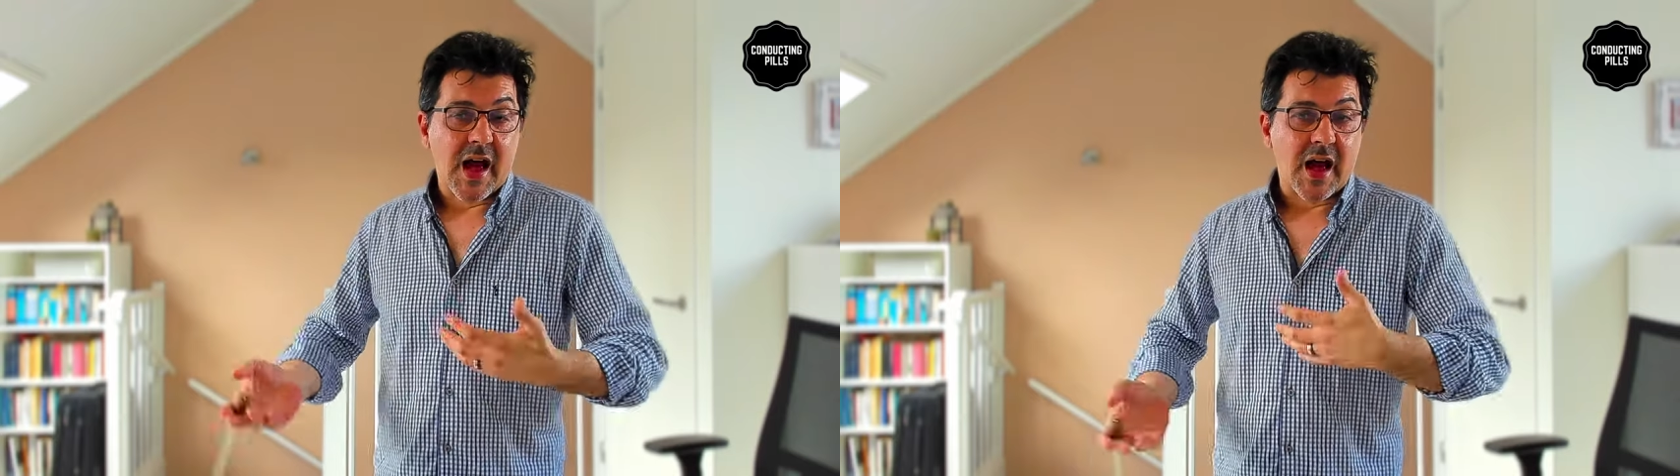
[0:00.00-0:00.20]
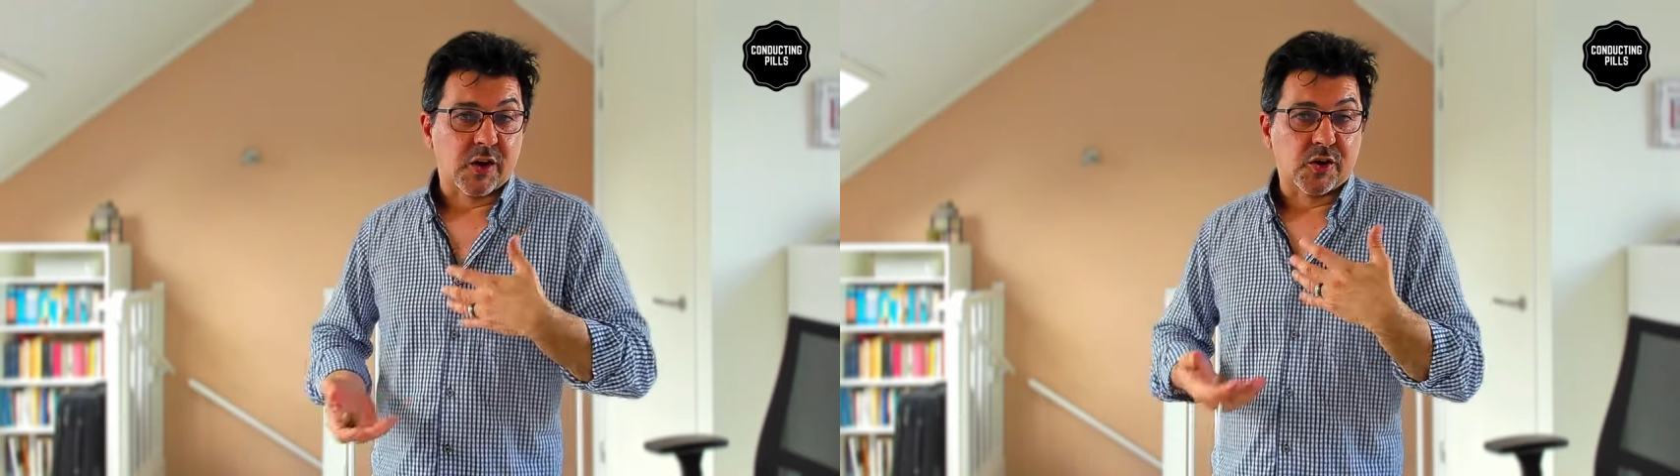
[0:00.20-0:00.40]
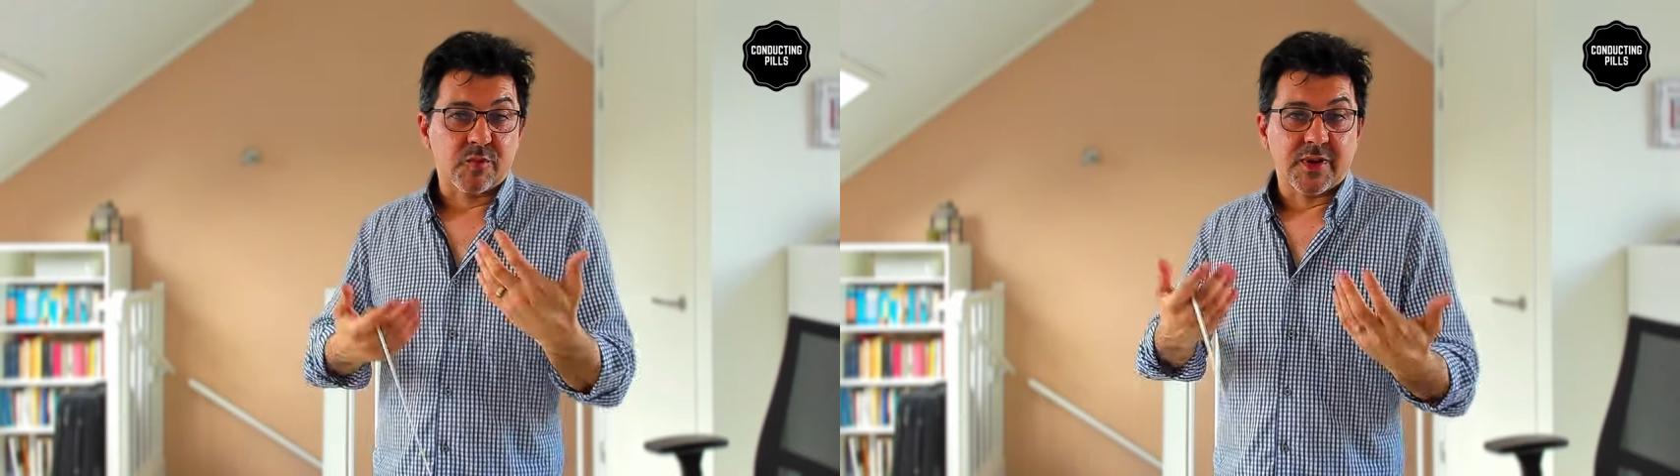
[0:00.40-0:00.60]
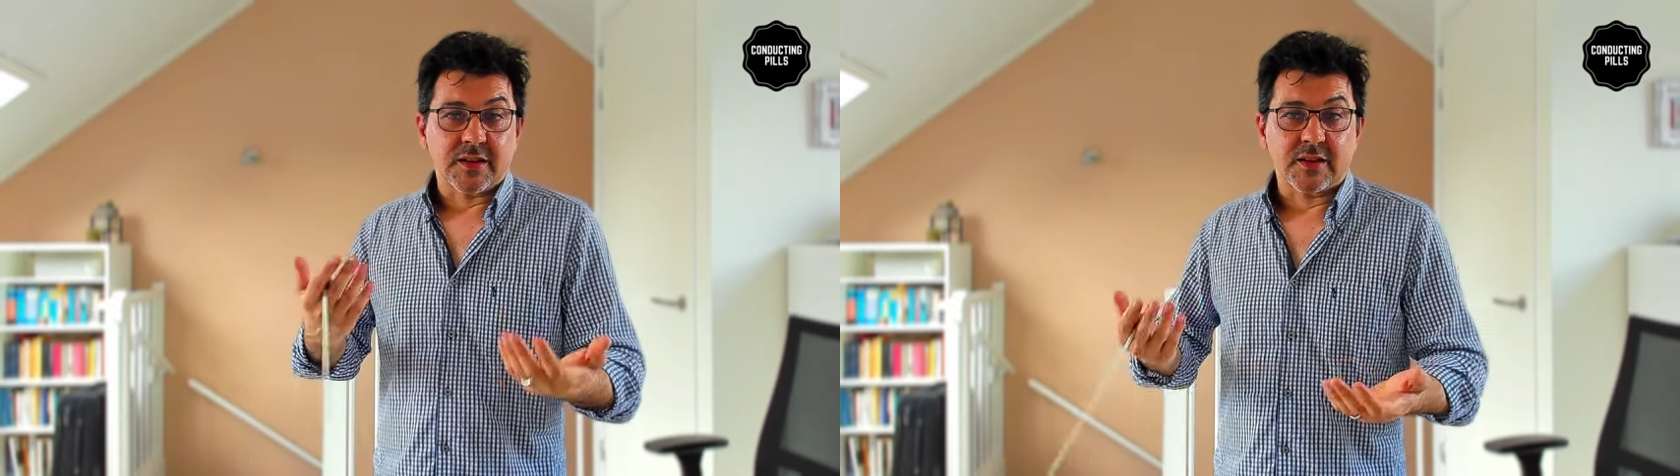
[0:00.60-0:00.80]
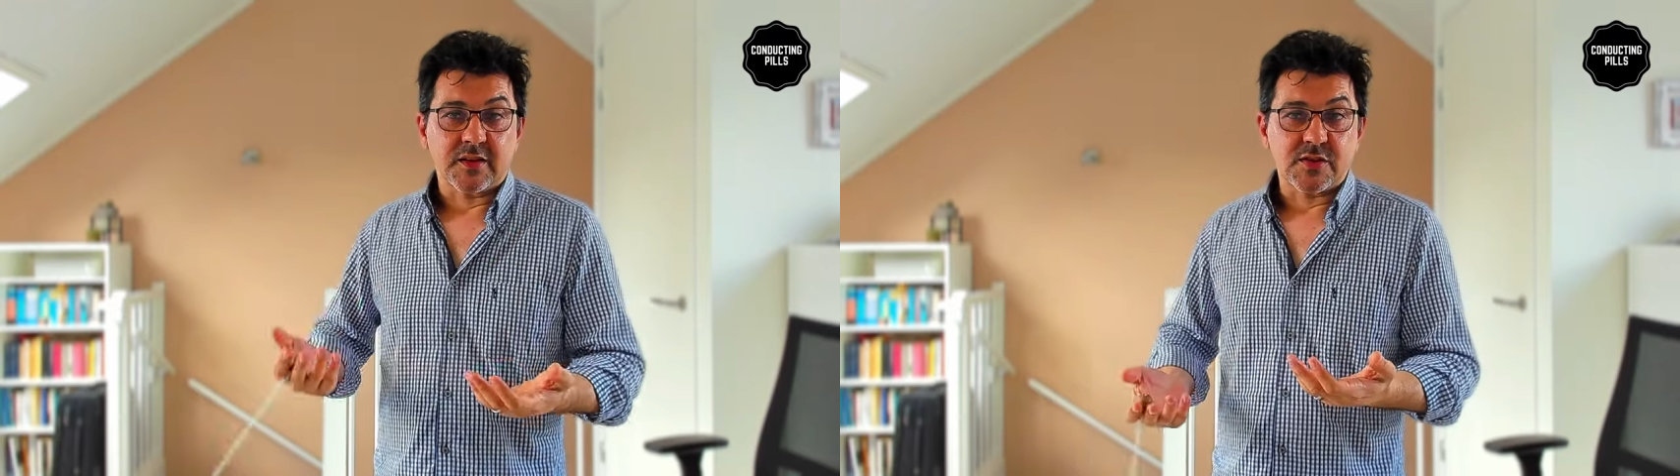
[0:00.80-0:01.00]

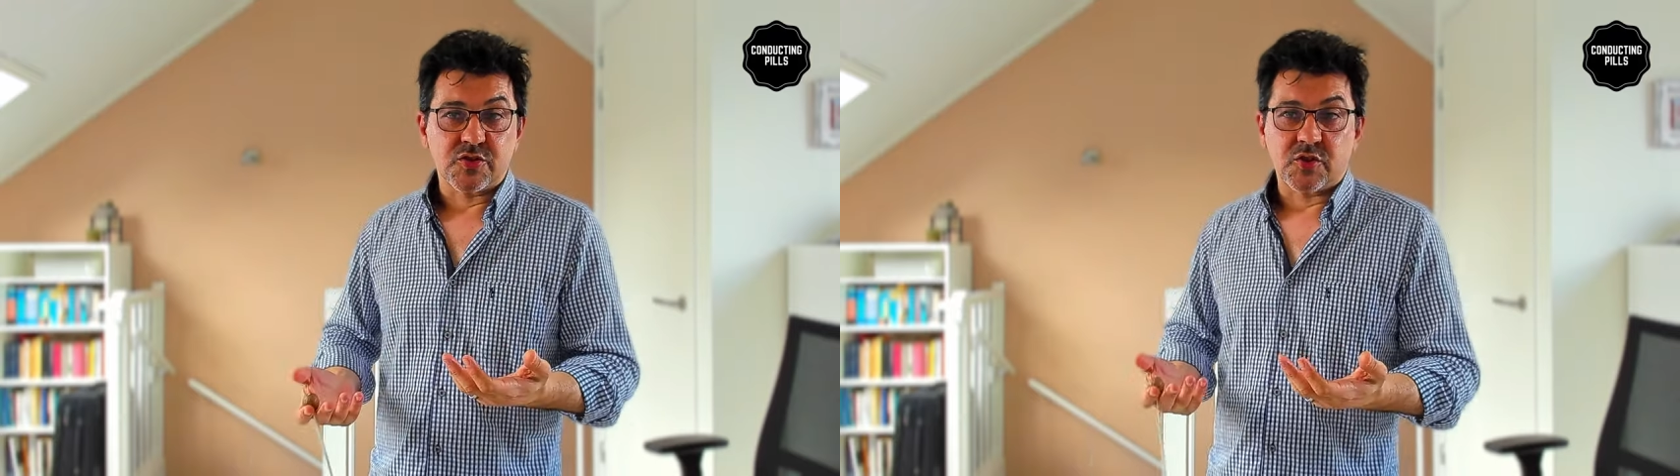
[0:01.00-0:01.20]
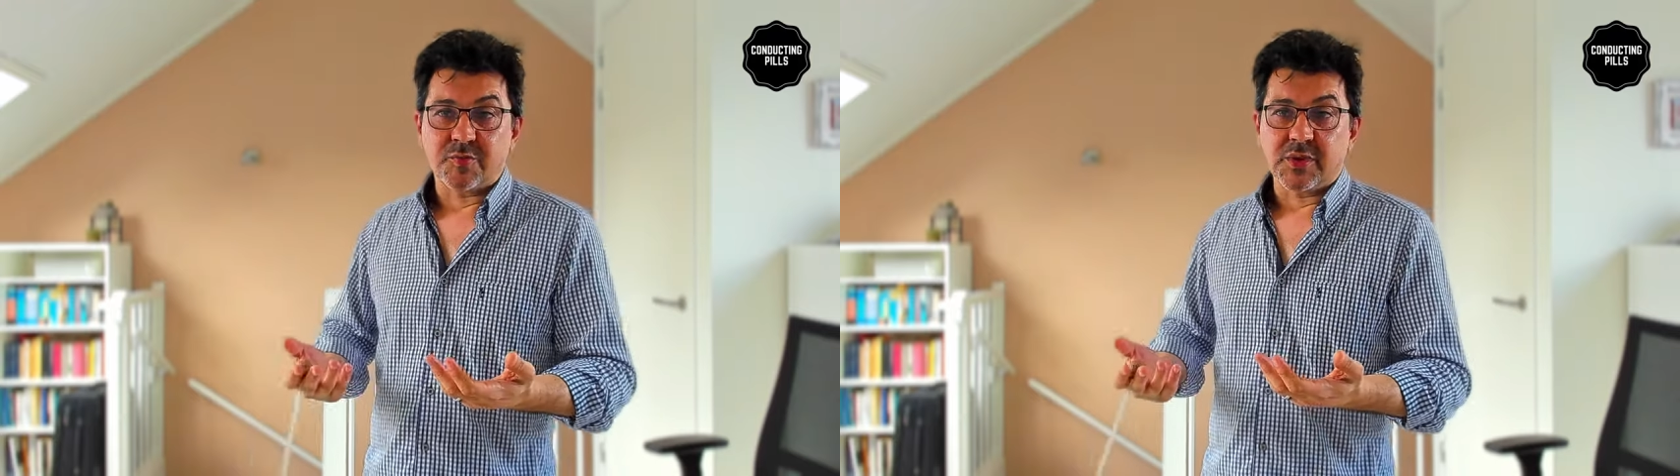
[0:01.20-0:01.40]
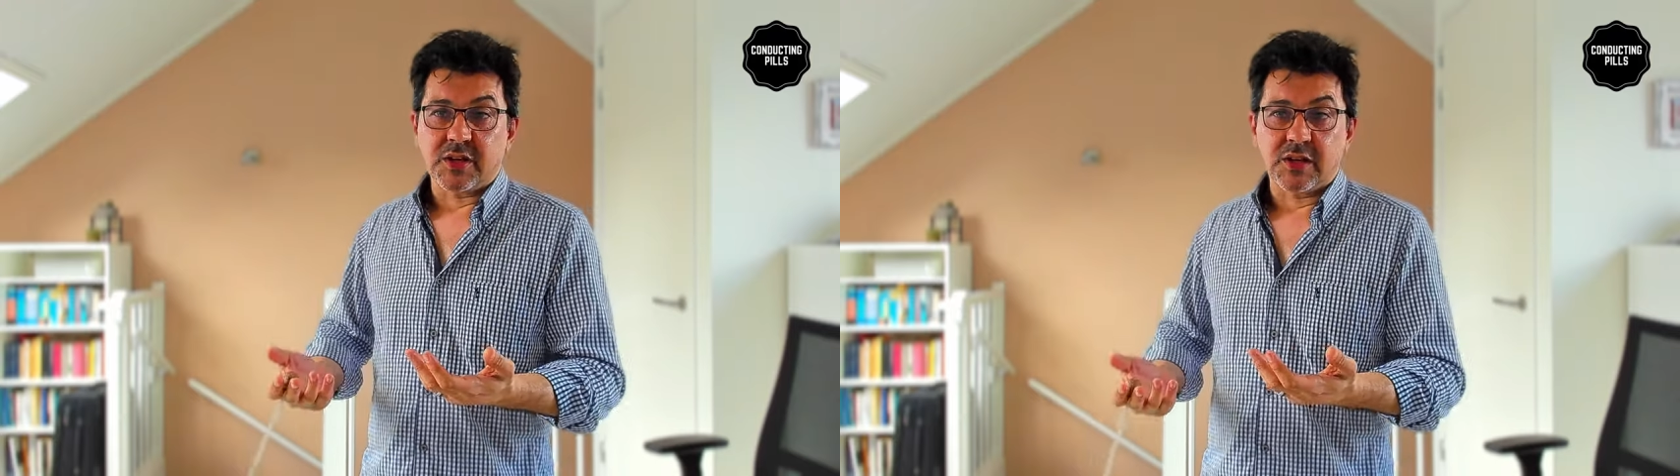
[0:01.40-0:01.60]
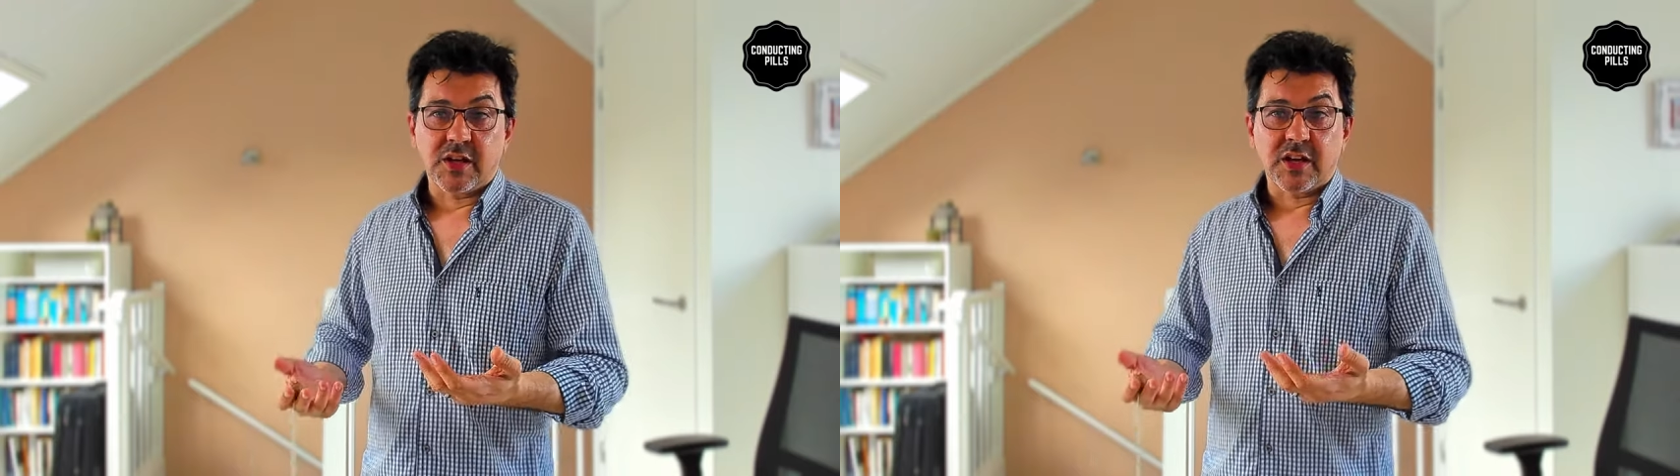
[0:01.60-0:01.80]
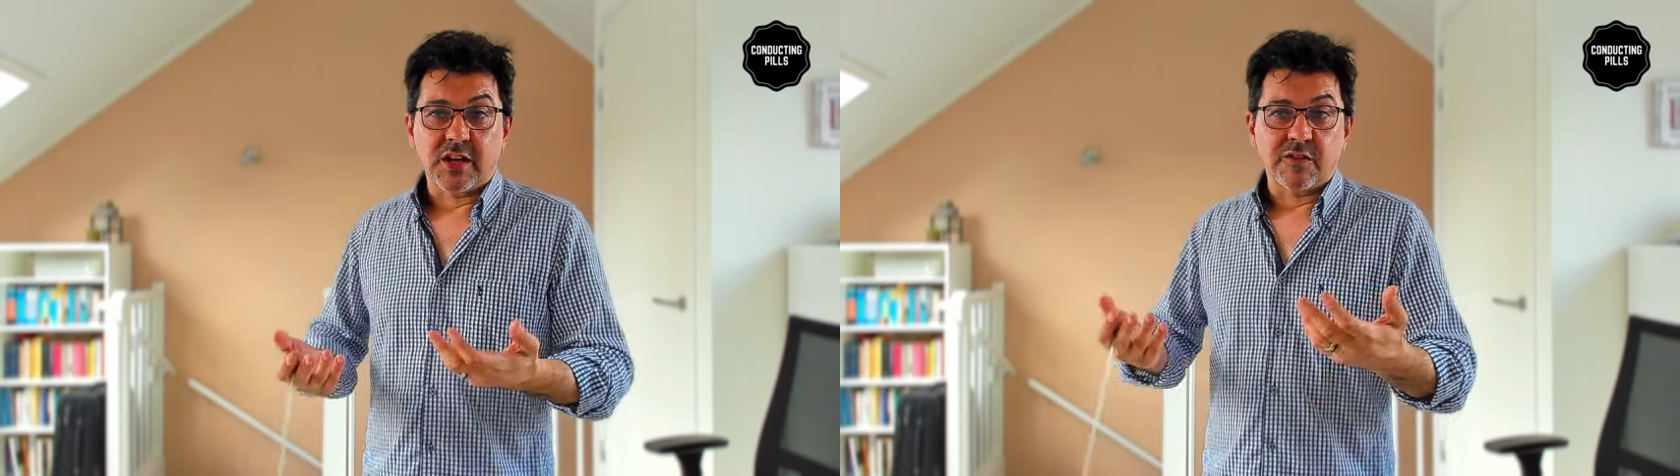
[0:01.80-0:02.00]
argument that this should
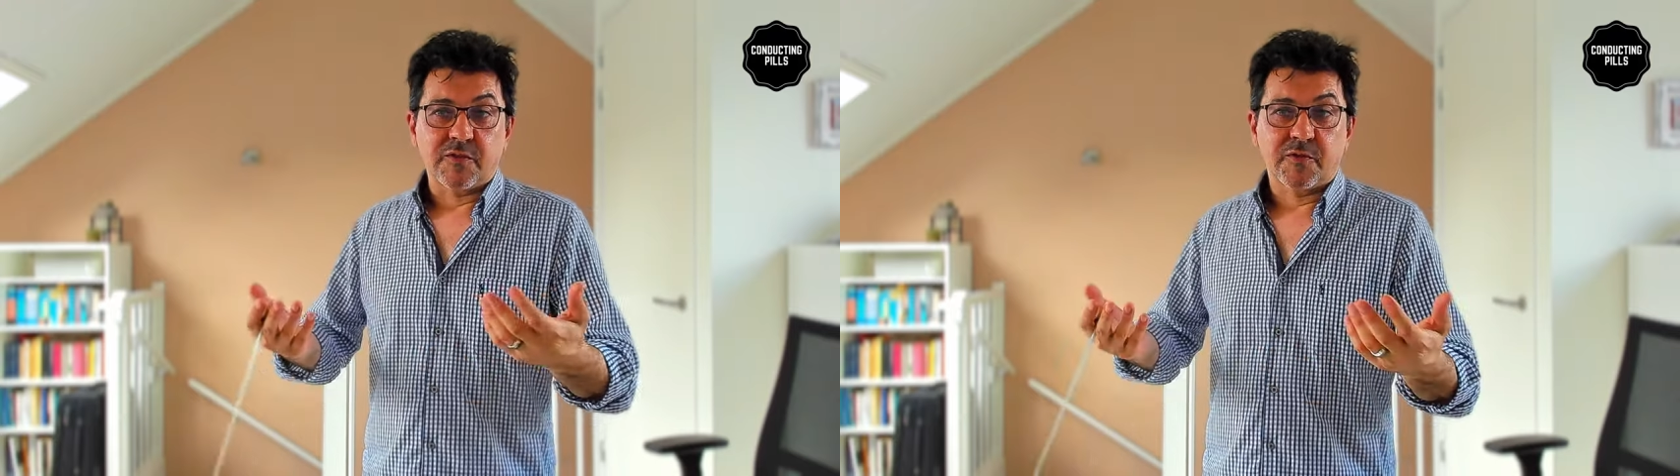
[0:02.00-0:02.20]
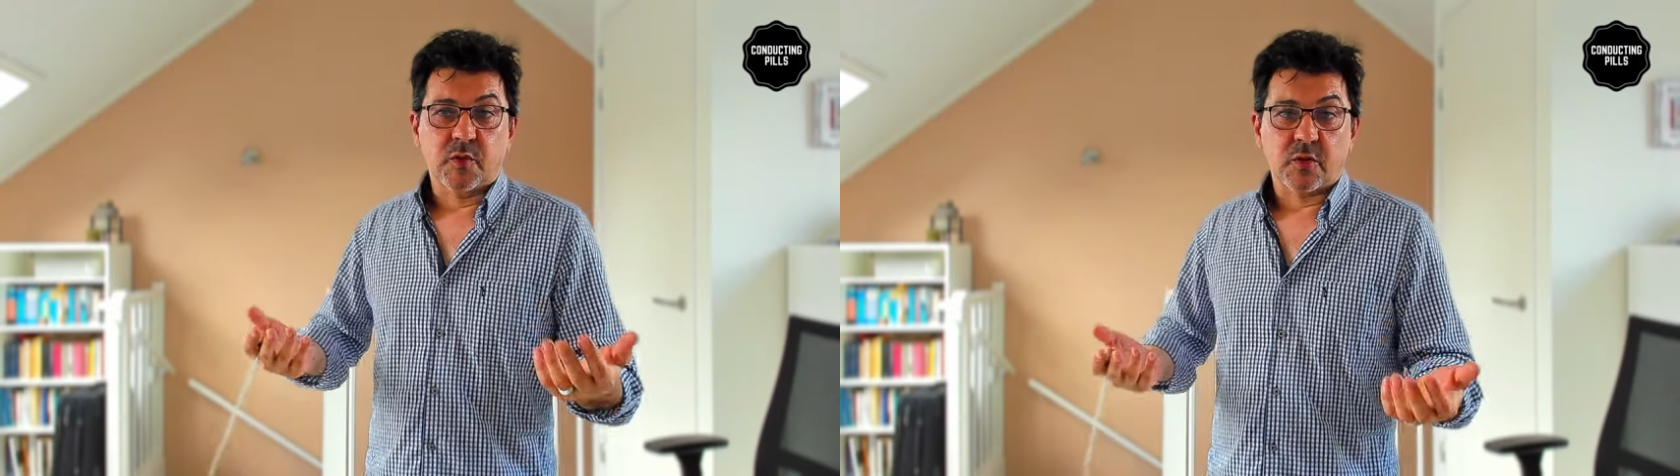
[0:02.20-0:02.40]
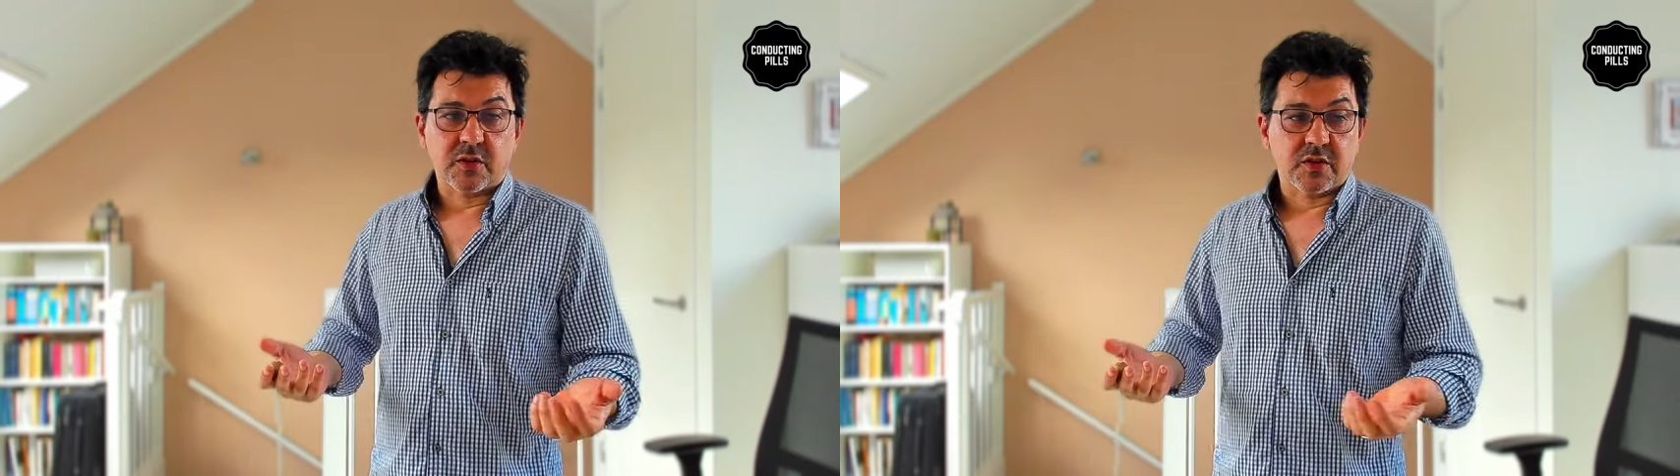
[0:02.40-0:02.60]
be in 4,